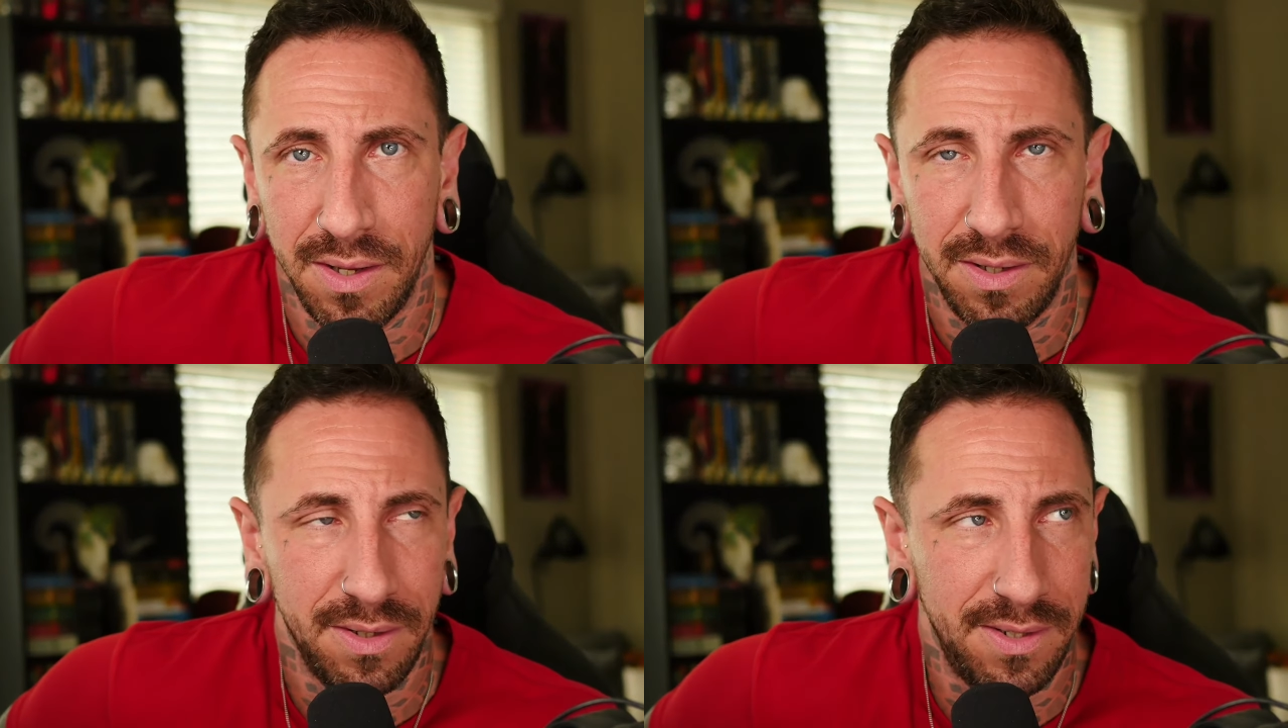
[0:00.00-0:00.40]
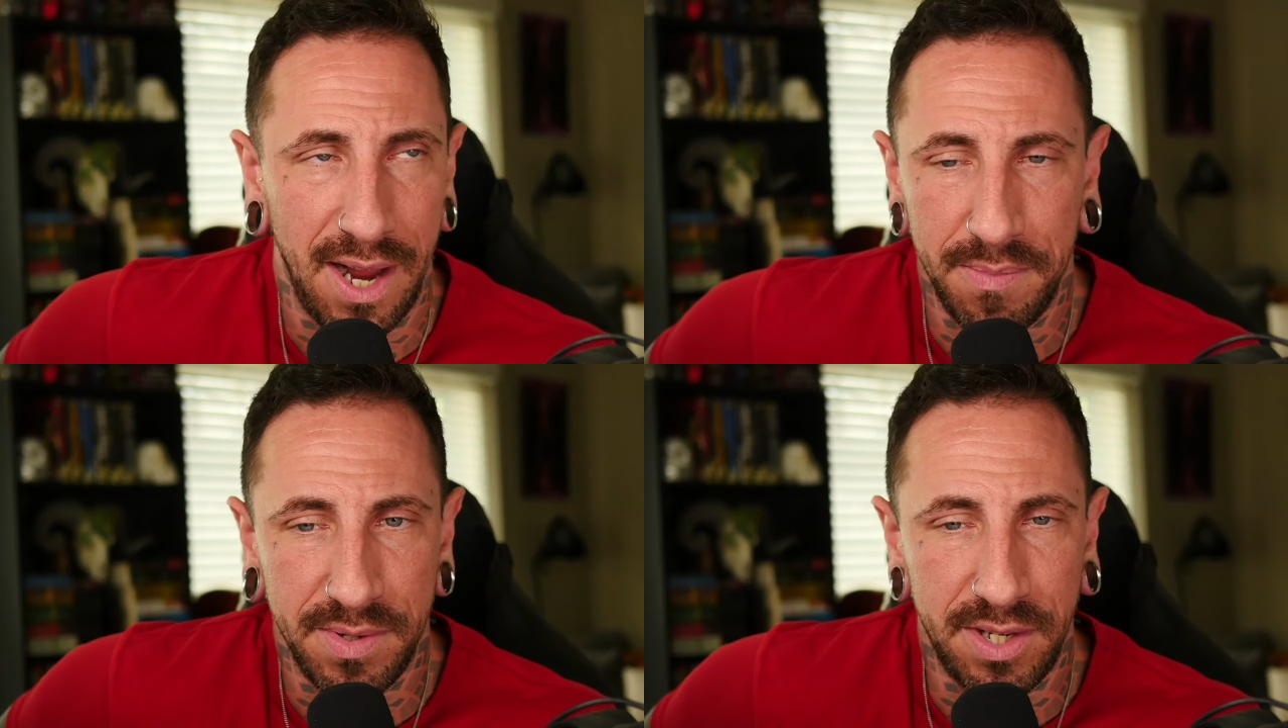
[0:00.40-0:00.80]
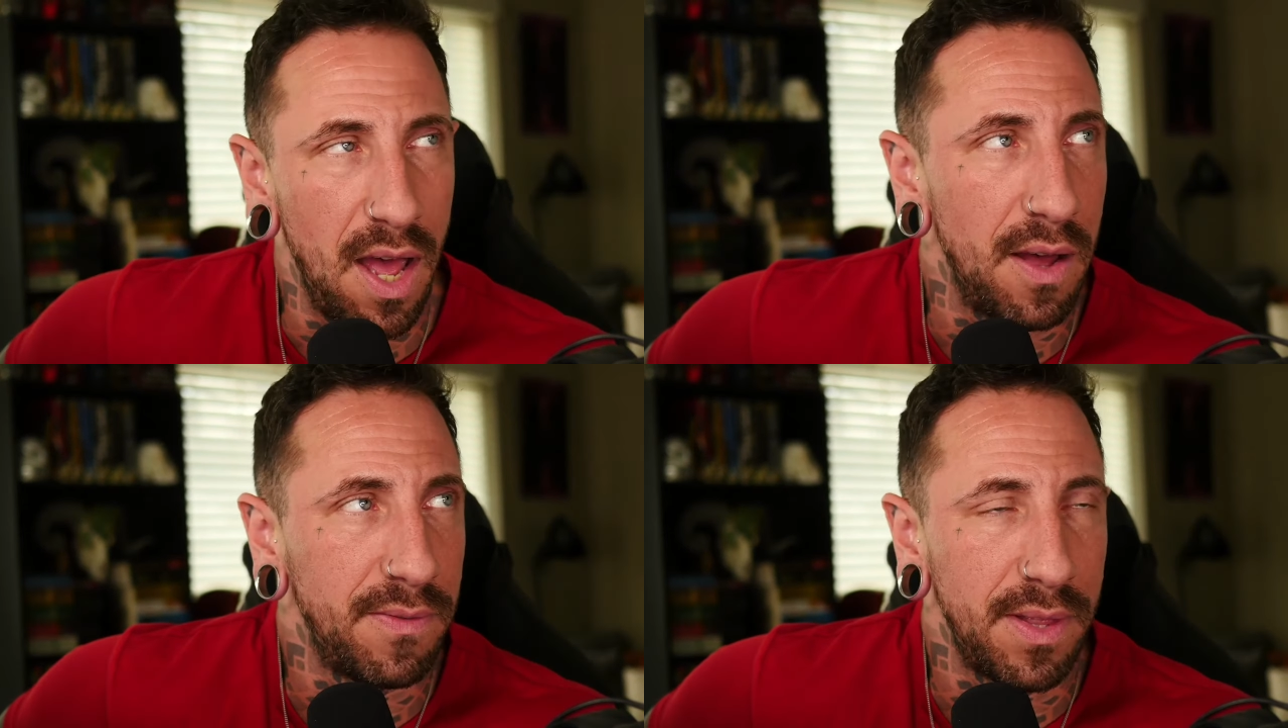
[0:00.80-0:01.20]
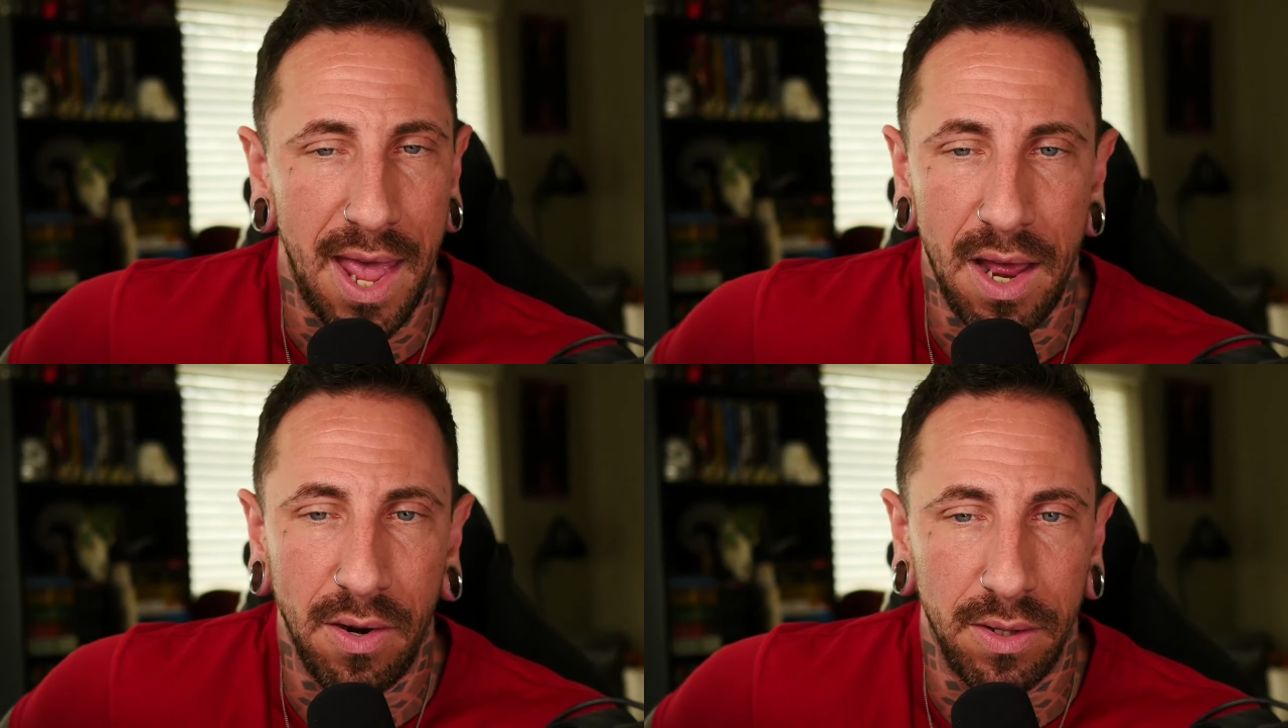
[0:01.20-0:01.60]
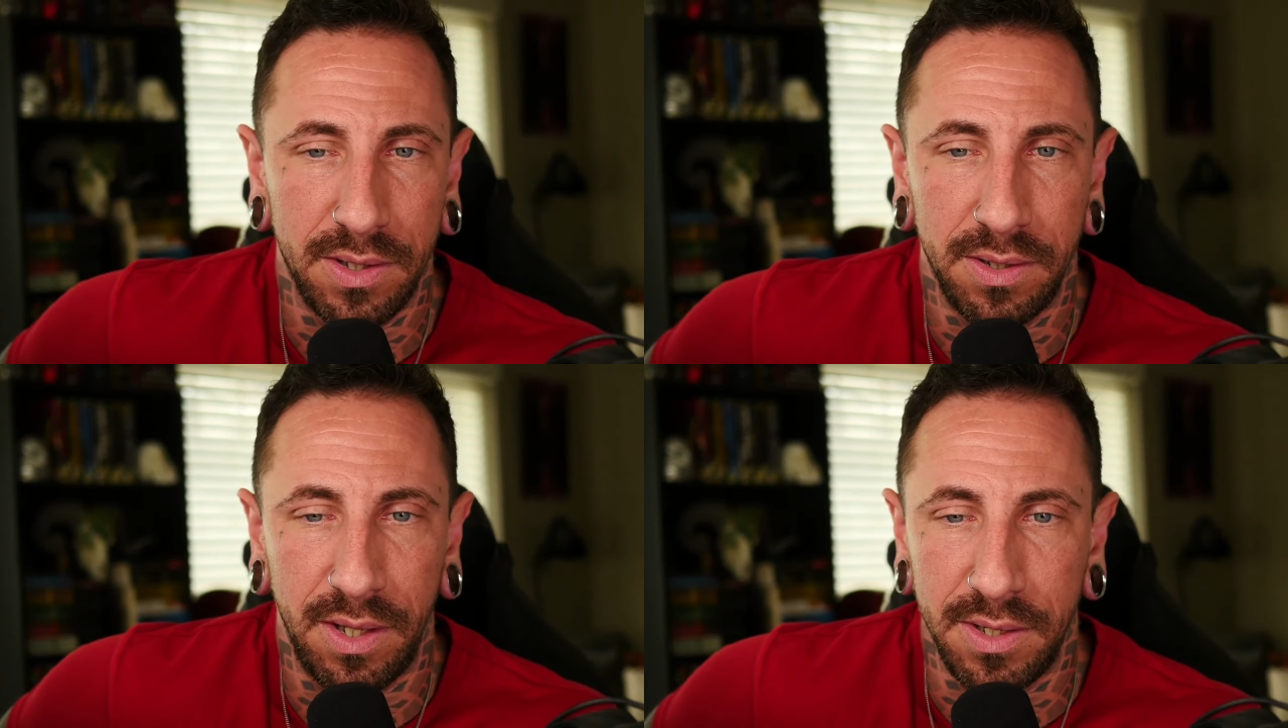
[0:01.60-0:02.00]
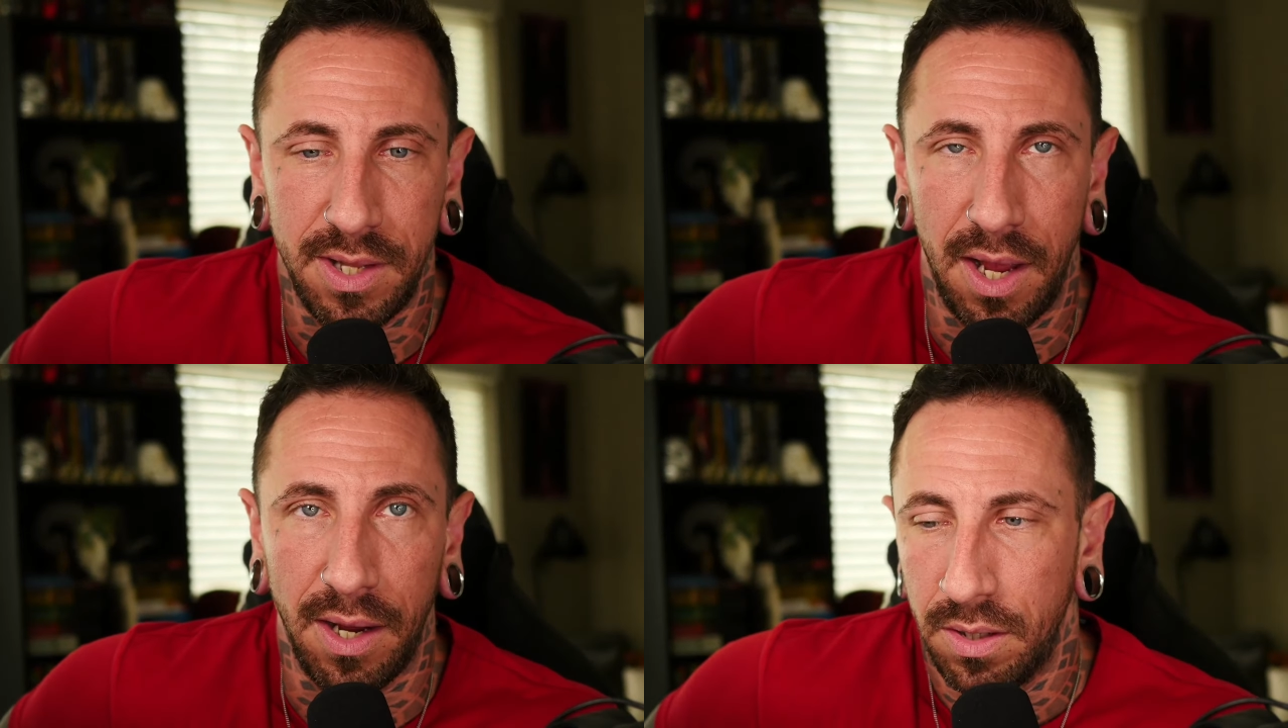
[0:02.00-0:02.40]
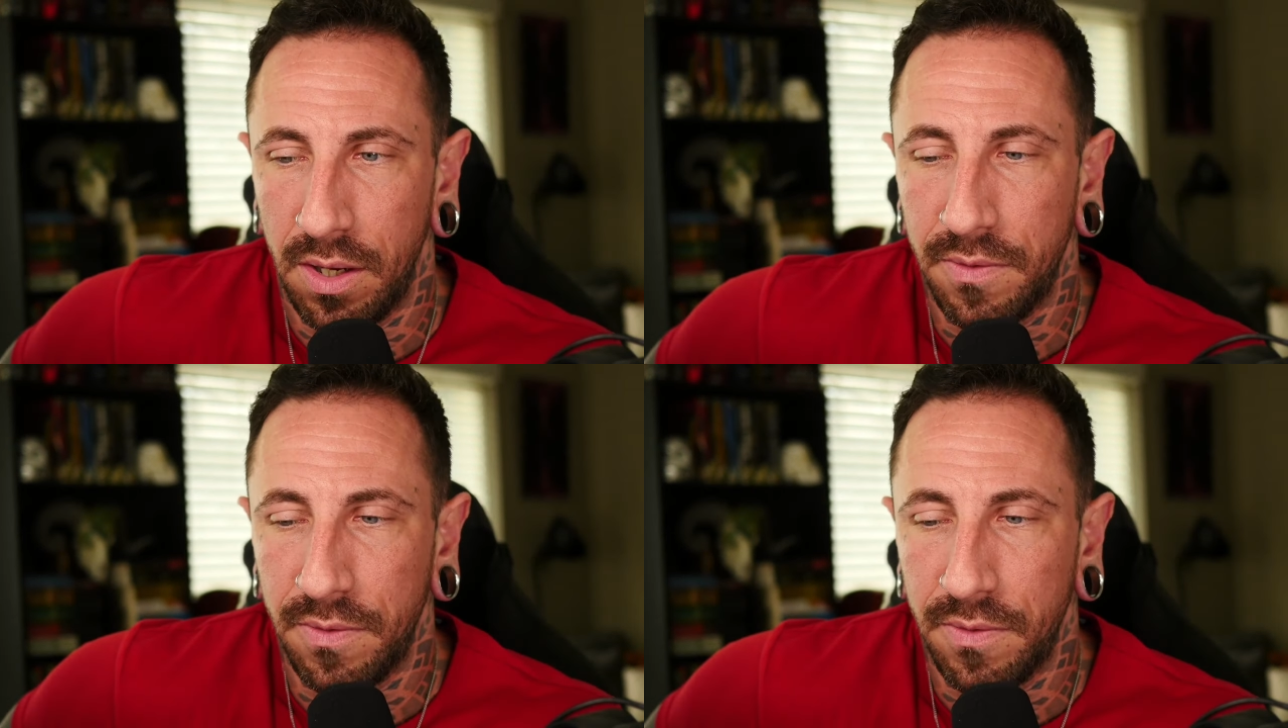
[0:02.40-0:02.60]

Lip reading: type stuff, that they had all this, these things.